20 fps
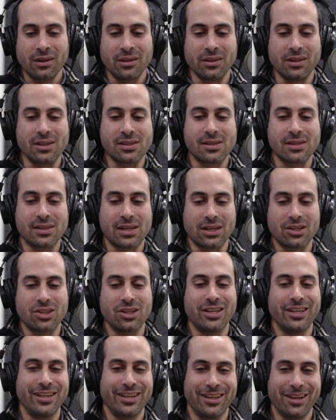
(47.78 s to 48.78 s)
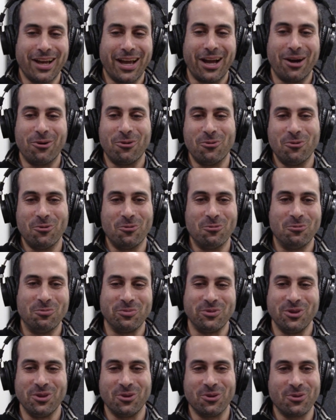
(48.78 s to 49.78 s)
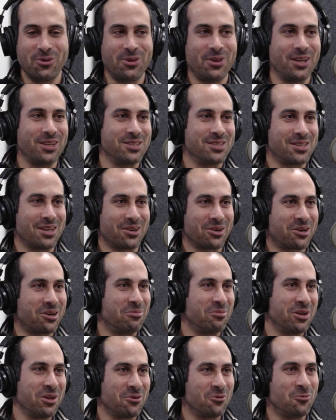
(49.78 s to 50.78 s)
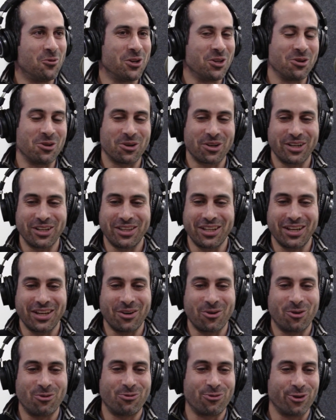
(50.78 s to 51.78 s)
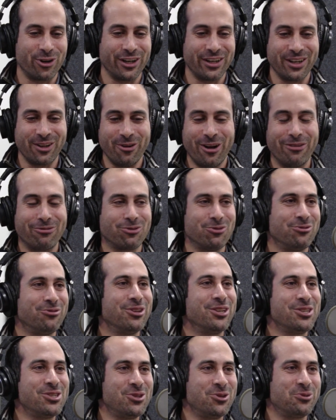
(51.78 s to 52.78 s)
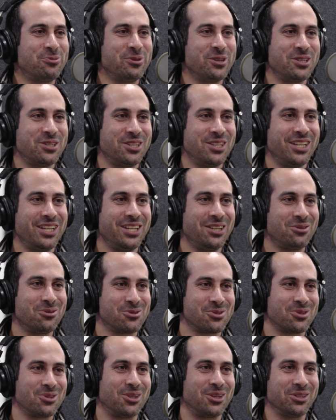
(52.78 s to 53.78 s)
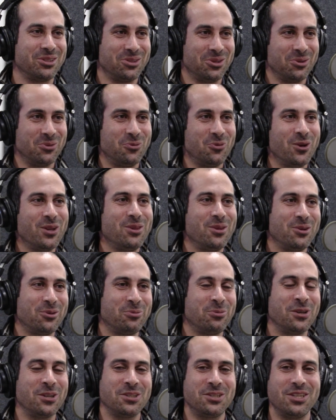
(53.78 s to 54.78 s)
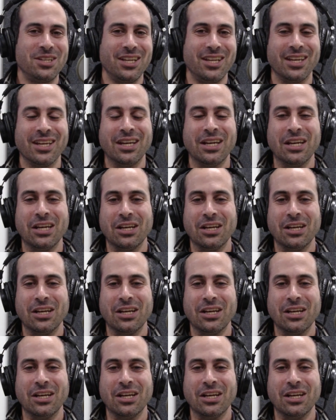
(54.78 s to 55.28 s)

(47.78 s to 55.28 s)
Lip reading: this is actually how things are coming when you are getting an offer and you have to finish your PhD to start with your PhD.